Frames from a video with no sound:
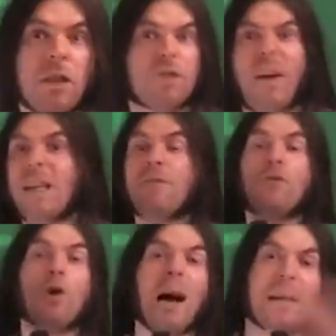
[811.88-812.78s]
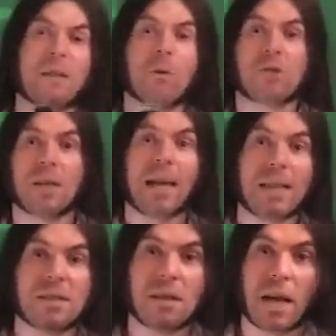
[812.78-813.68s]
There's very few adults in
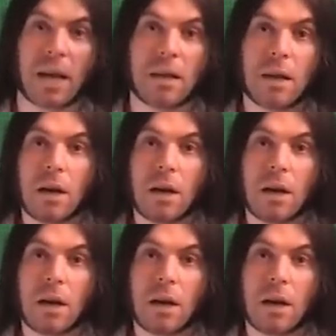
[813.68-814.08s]
history.